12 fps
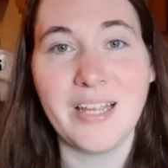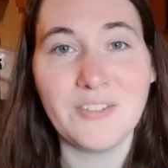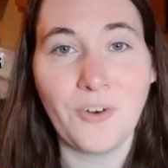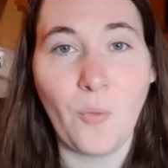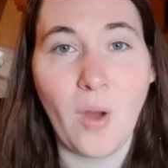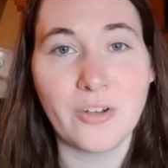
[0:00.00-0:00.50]
for
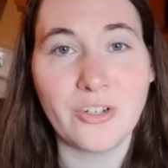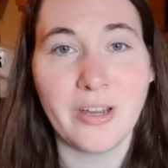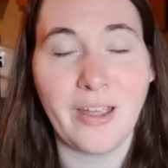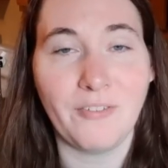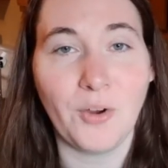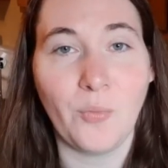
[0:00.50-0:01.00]
watching,
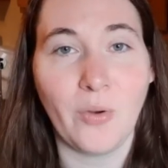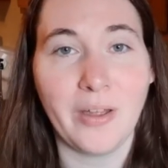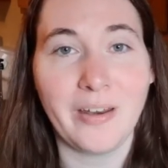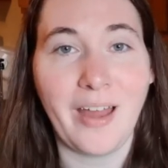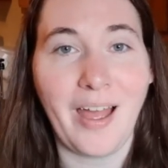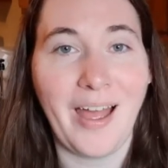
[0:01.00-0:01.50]

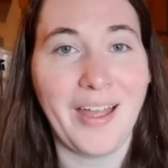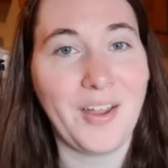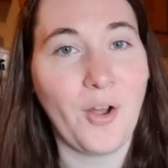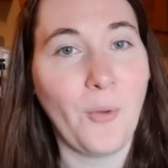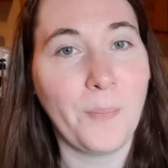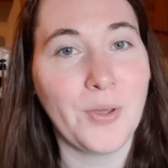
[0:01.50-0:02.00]
everyone. I
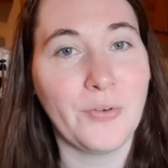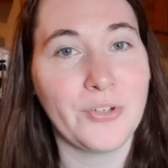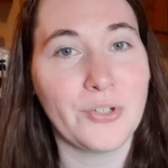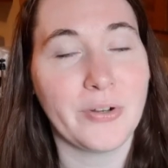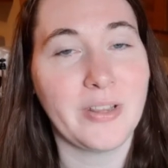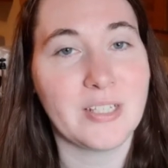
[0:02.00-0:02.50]
hope you
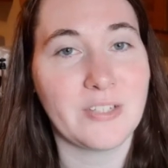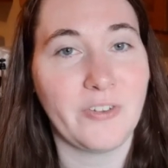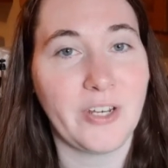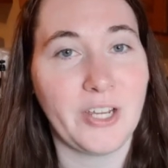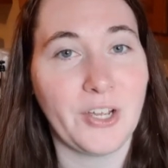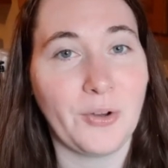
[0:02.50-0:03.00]
enjoyed this
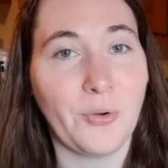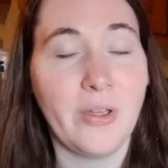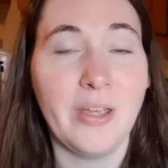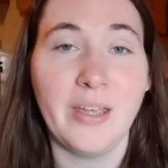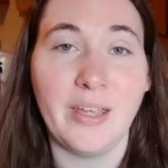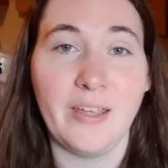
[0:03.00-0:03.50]
video.
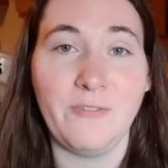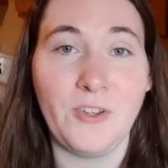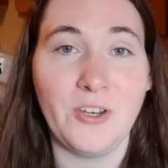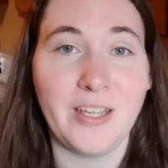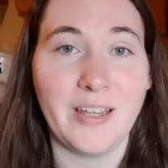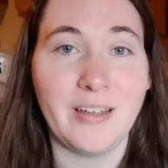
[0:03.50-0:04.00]
If you
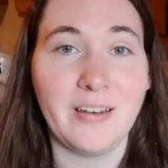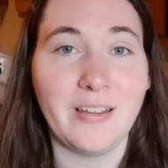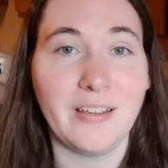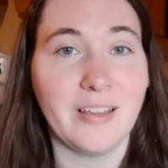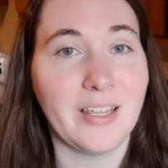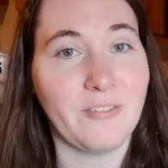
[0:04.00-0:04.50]
did,
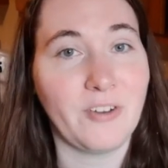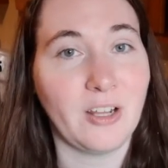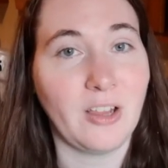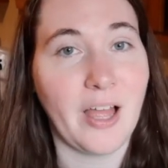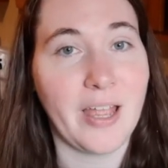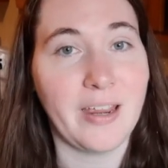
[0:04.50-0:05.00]
give it a
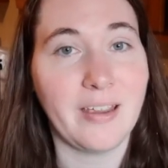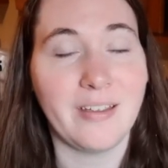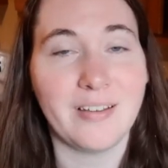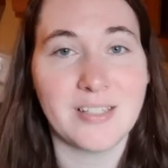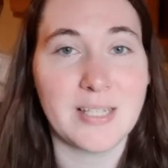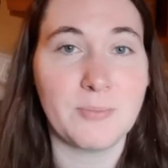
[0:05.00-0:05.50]
like,
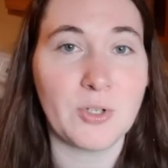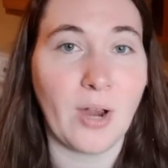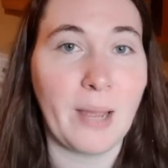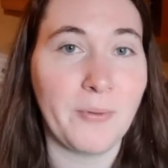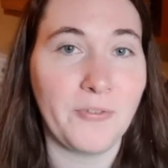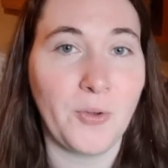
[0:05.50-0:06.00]

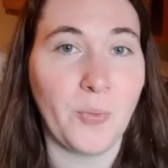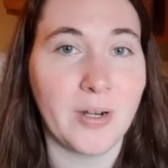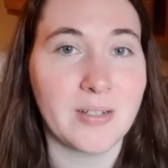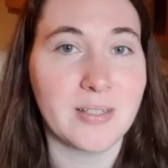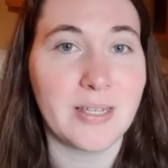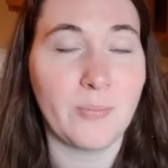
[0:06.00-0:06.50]
subscribe if you want to
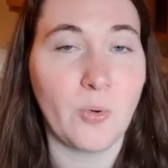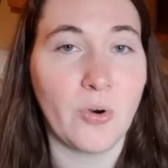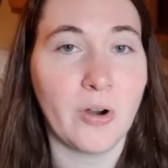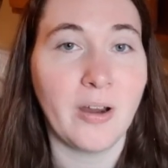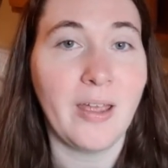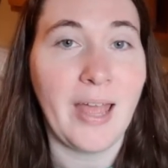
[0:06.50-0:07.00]
see
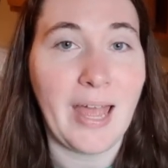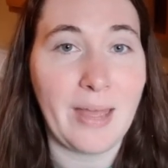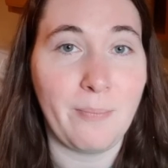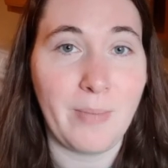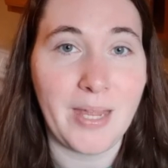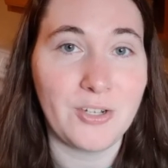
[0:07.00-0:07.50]
more,
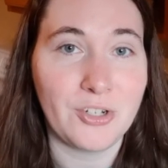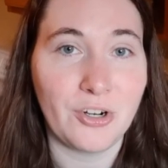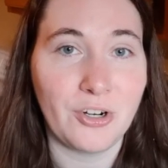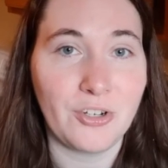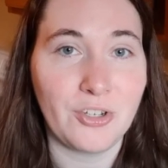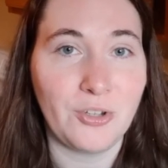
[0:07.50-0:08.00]
and make
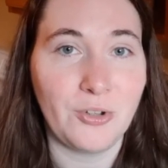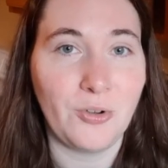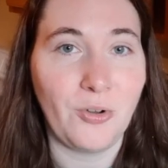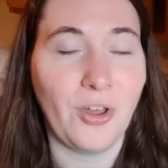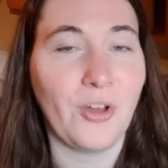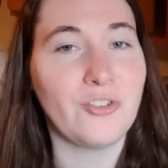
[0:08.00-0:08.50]
sure to
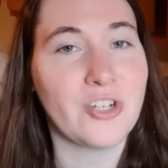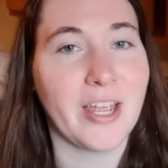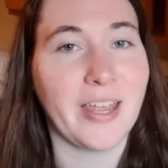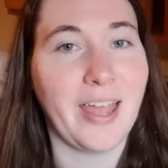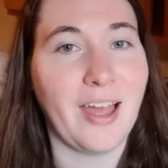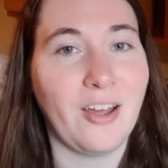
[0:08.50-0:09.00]
go
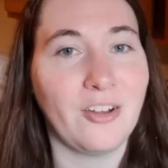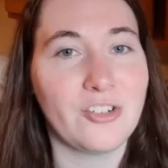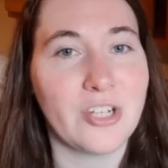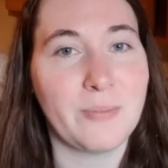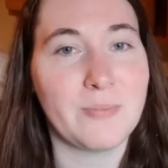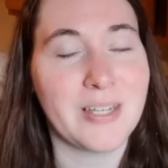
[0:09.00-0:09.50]
check out
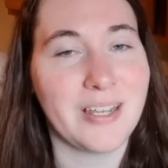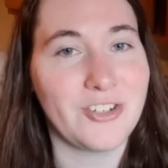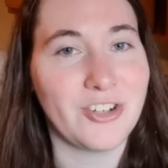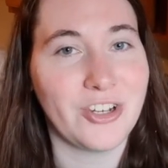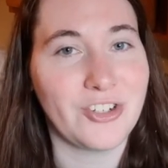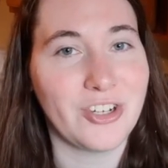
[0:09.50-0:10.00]
Jim's Kitsch
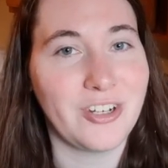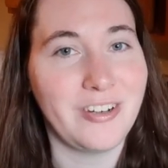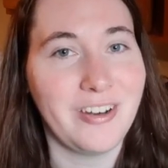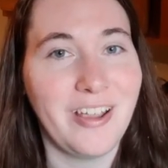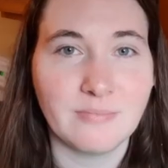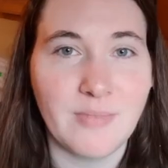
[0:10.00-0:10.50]
Kitchen.
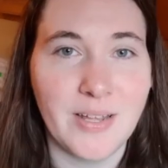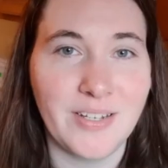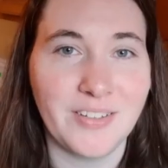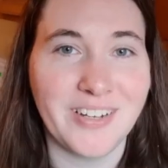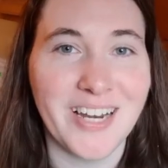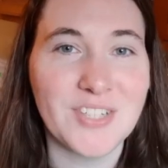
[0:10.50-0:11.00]
Until
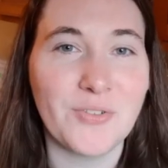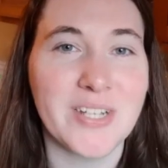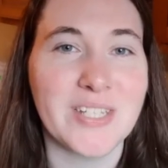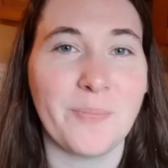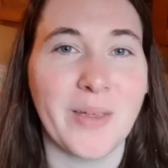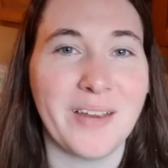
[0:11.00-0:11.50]
the next
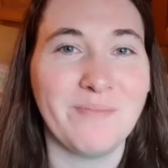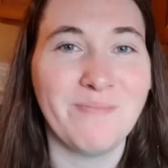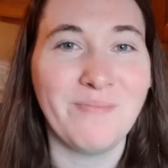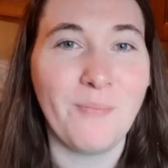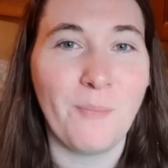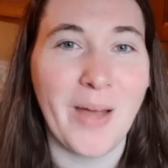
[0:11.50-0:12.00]
recipe,
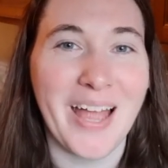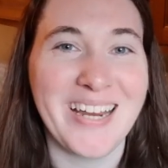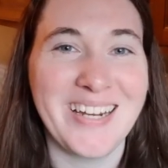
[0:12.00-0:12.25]
bye.